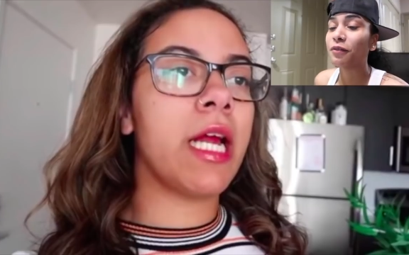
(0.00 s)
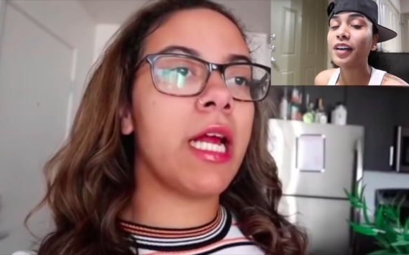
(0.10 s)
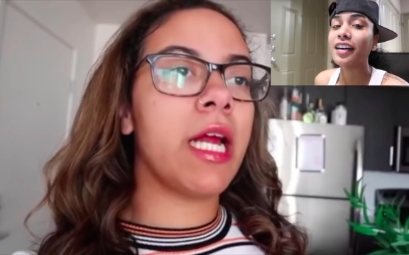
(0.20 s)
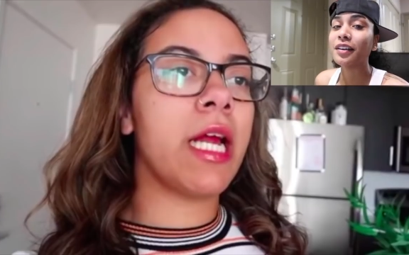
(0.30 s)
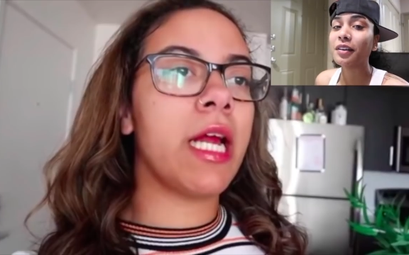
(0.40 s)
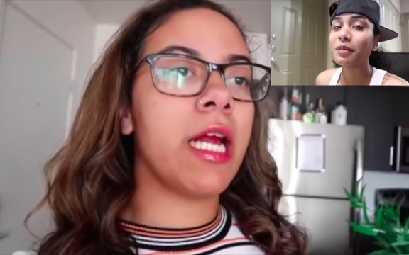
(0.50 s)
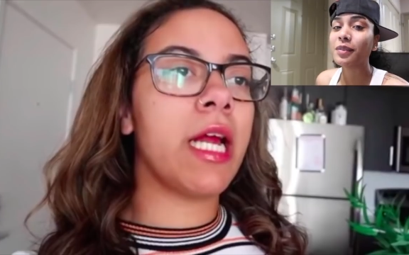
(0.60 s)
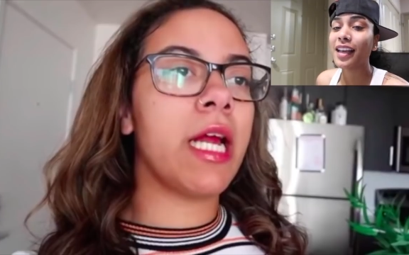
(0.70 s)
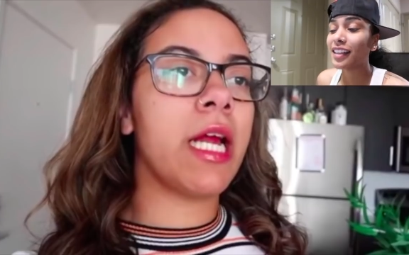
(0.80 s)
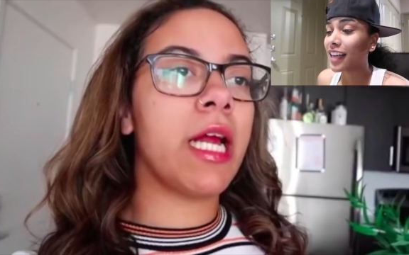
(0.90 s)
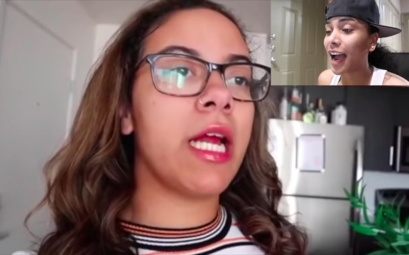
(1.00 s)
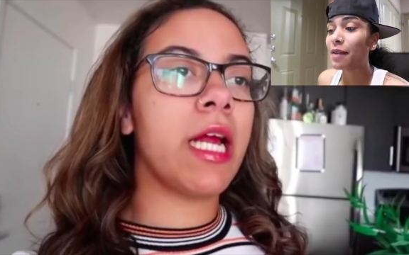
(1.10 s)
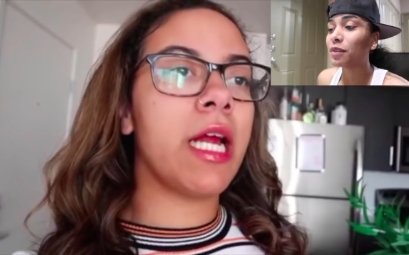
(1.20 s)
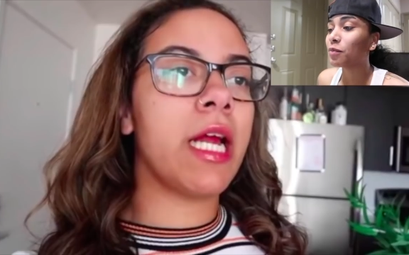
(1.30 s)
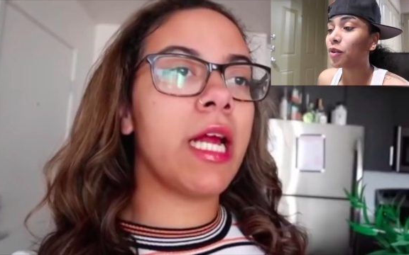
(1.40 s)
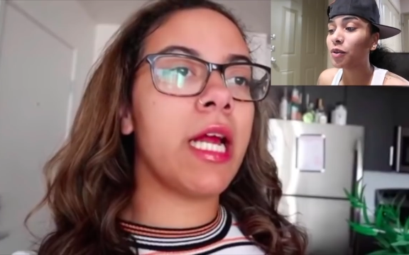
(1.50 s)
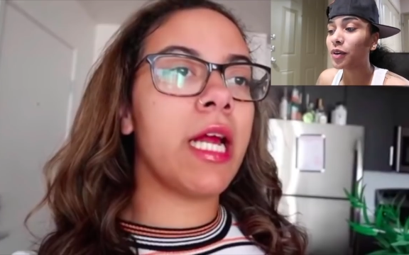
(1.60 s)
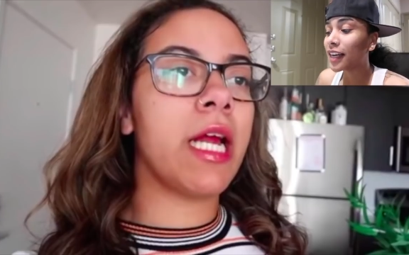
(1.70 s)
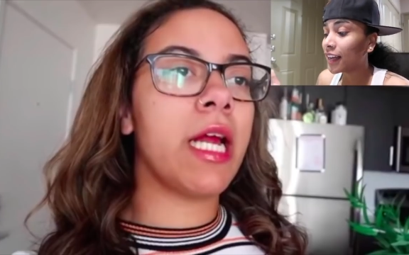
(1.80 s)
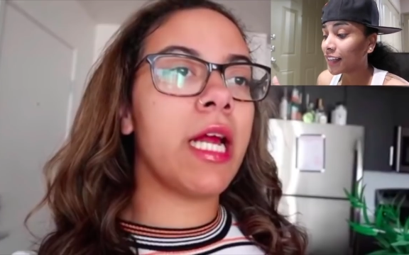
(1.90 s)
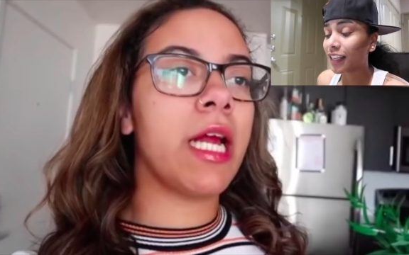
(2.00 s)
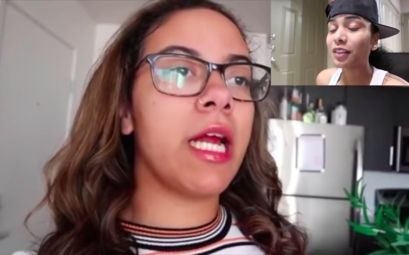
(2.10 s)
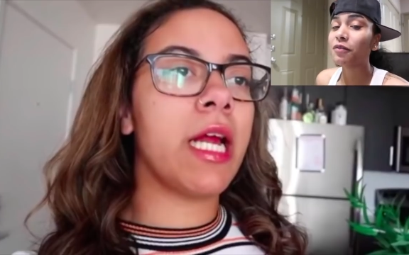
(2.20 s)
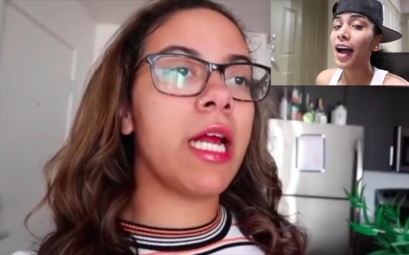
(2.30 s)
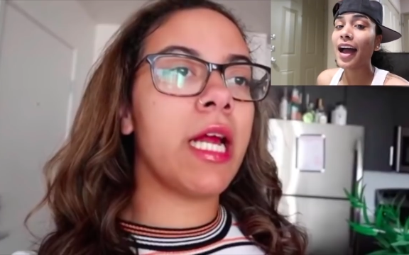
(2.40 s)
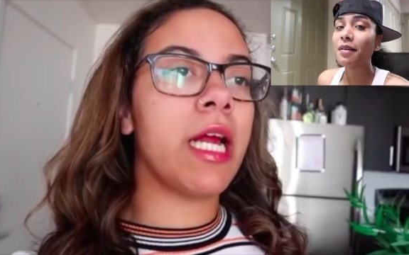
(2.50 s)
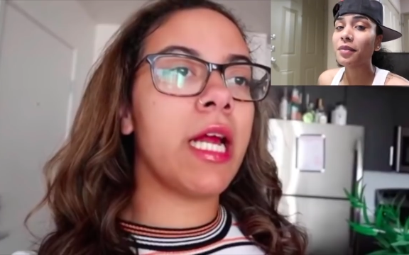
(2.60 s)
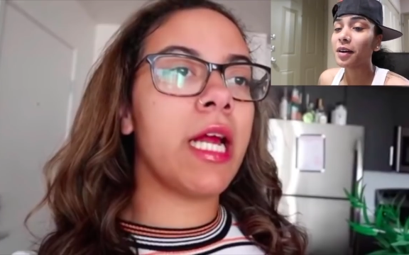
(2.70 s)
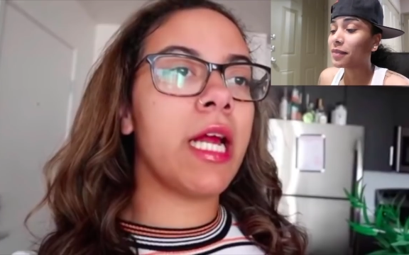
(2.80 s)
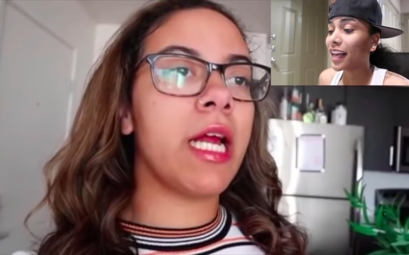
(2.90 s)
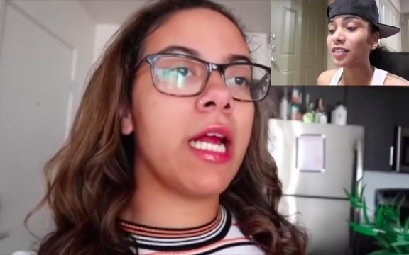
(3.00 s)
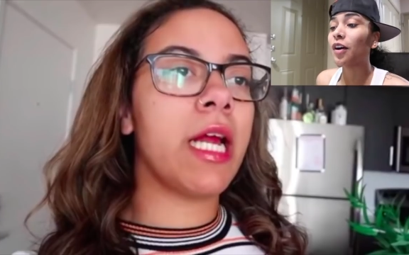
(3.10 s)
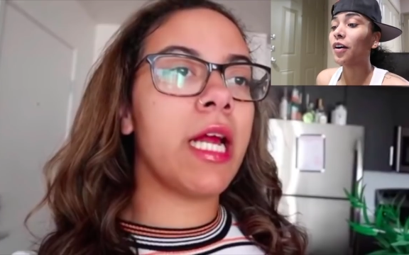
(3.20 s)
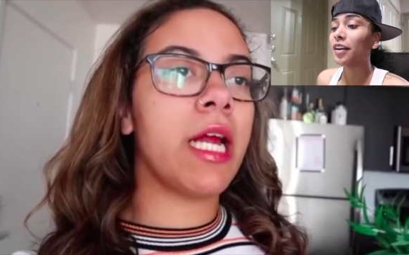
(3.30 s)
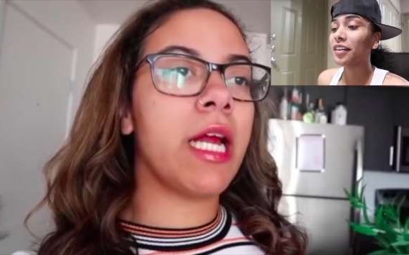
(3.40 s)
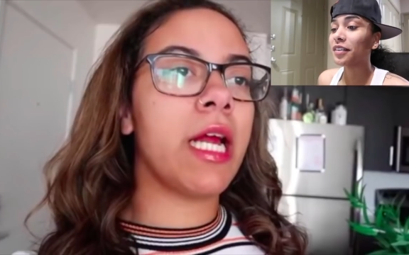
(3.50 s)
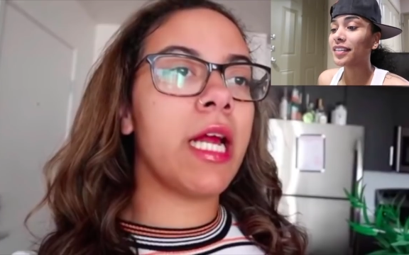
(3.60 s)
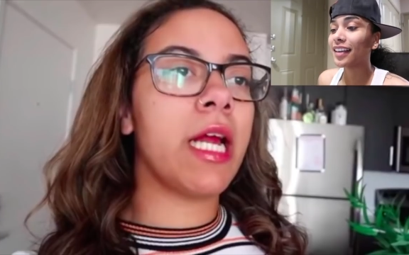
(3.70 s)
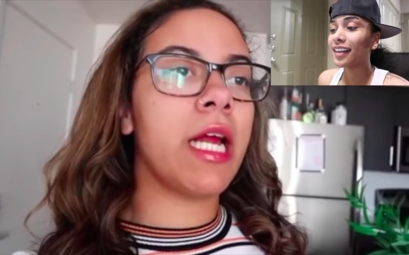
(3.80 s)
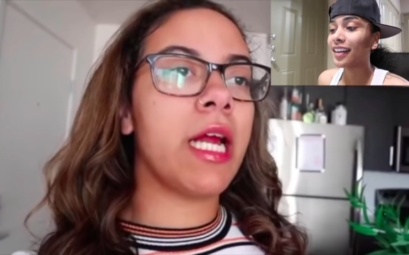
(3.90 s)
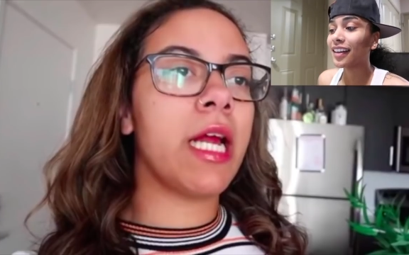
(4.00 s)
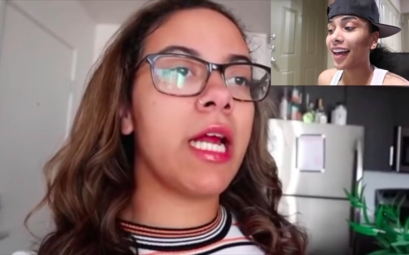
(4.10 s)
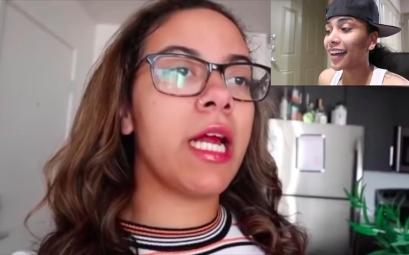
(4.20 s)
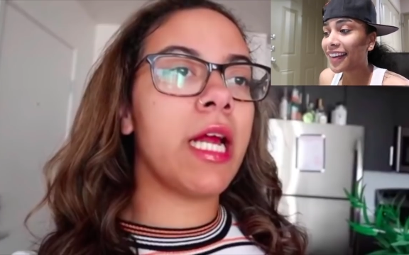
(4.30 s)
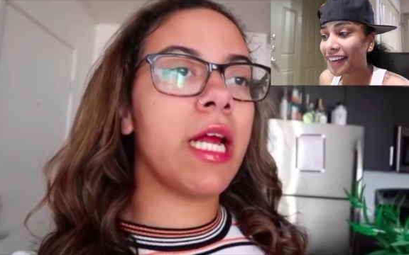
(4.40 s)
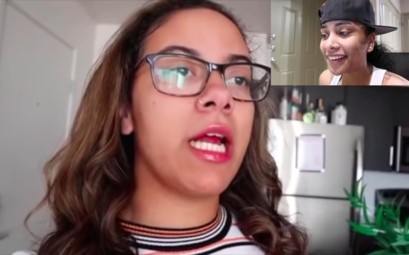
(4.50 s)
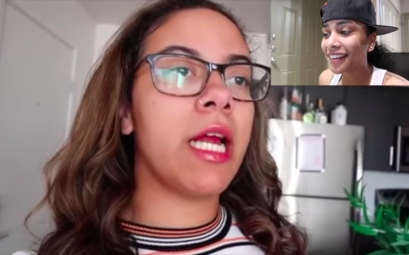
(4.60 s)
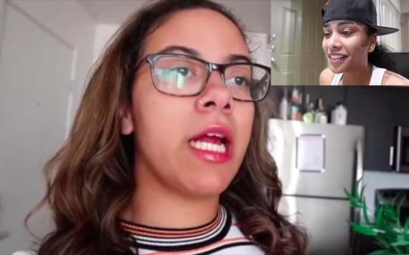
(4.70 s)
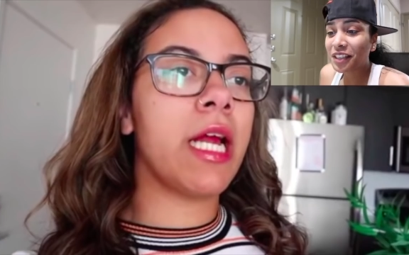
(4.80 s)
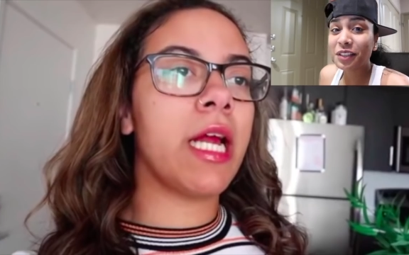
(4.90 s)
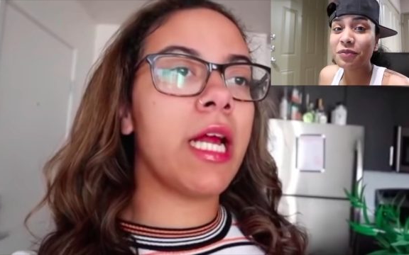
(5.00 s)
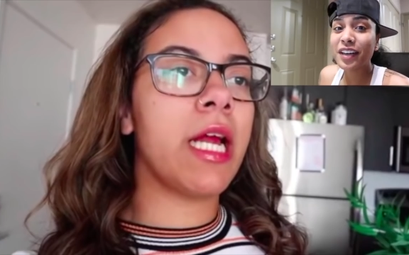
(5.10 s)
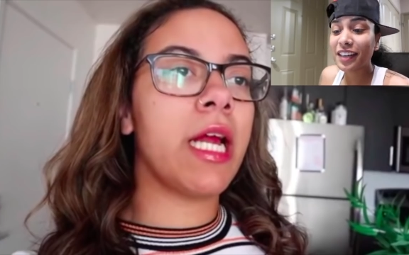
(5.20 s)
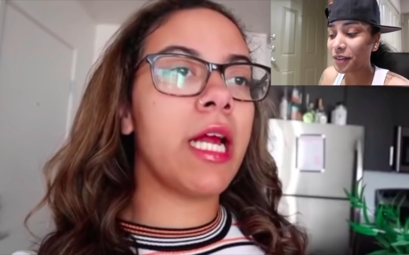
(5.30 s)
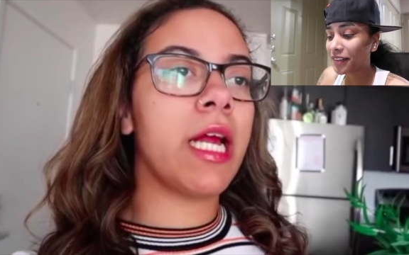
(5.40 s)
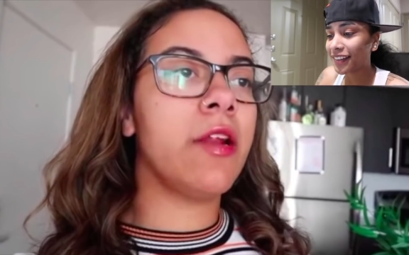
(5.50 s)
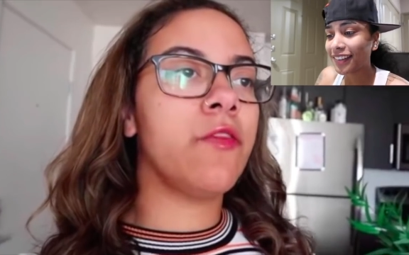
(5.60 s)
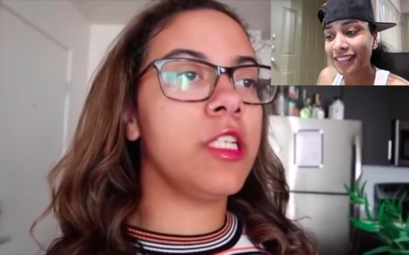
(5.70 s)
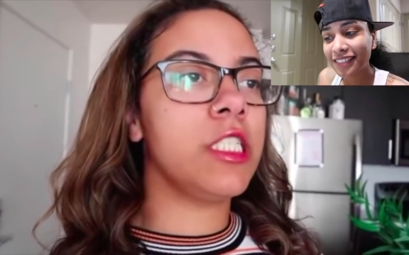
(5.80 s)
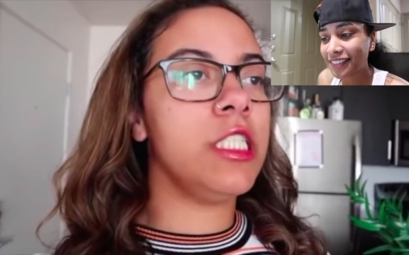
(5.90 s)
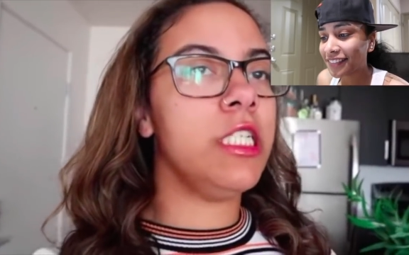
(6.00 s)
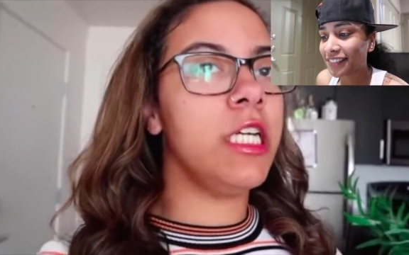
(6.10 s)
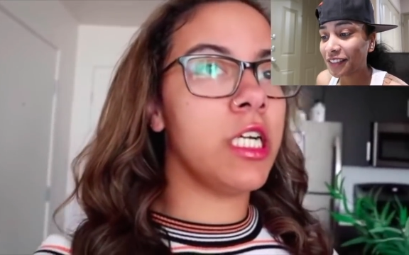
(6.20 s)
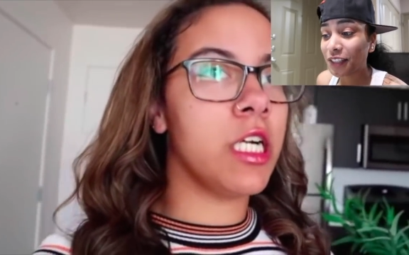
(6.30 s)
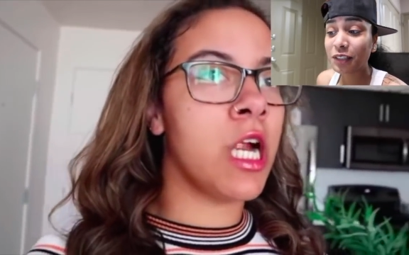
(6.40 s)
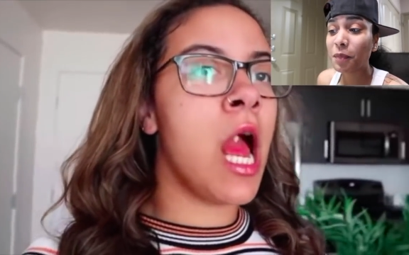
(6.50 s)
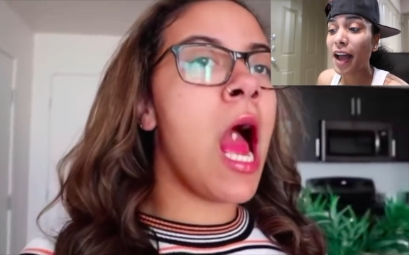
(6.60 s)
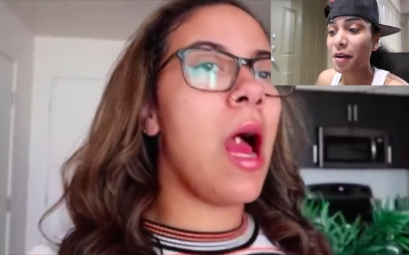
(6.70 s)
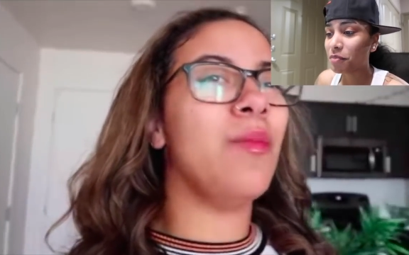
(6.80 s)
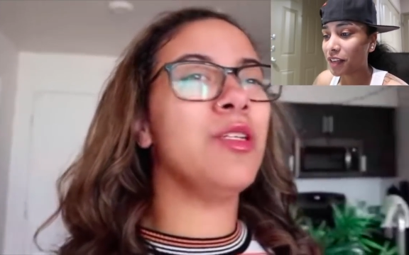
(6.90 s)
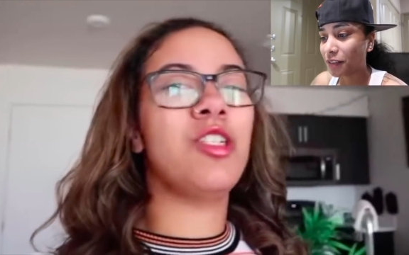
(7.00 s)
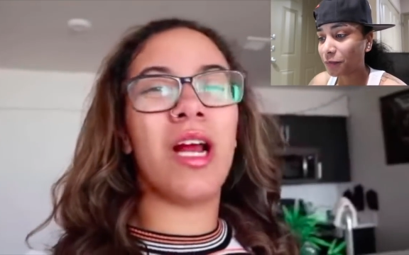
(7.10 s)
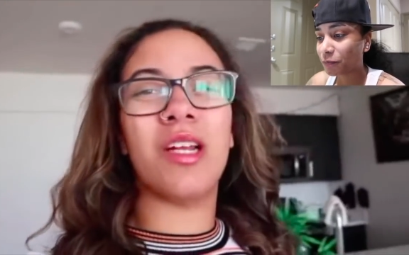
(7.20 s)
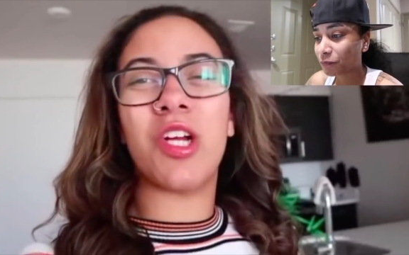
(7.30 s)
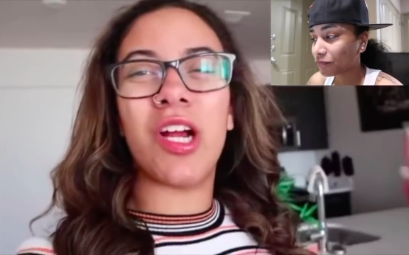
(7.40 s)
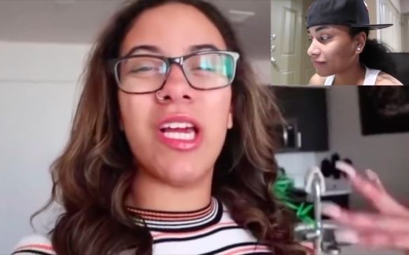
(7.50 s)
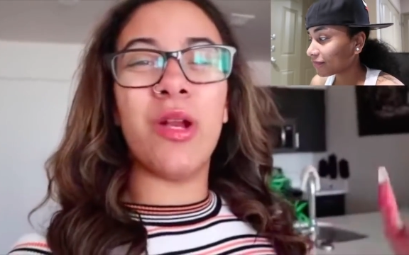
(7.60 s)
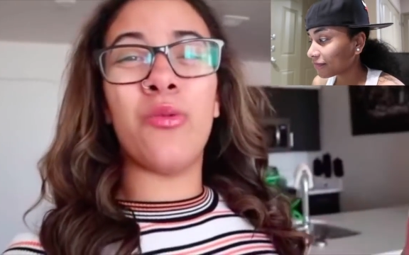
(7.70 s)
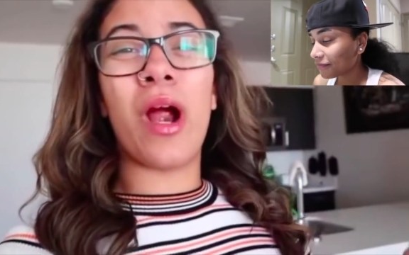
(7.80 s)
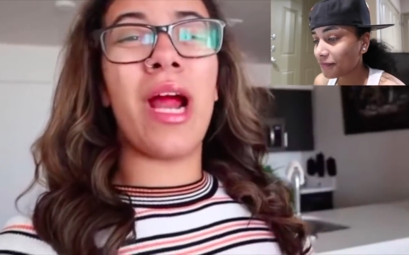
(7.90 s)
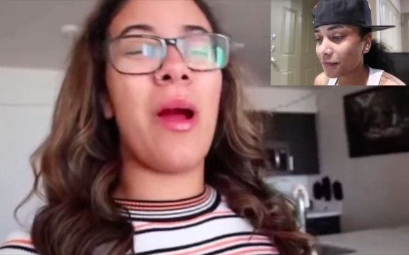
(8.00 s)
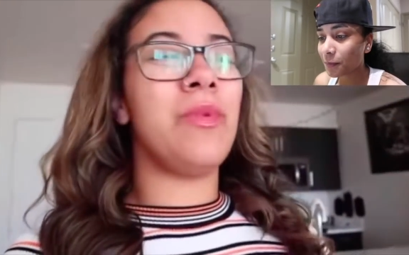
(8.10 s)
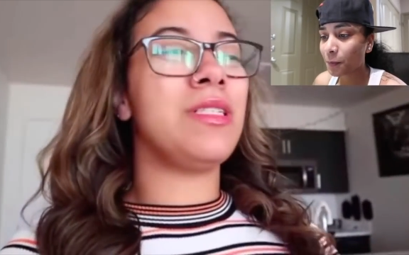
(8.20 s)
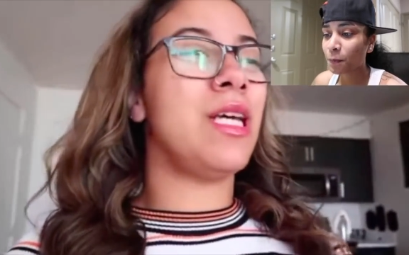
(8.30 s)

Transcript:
Speaker 1: of fun. You know what I'm saying? To hype the mood, get the vibe up. That's all. You know what I'm saying? Like, this shit is funny, okay? Just my opinion. She
Speaker 2: loves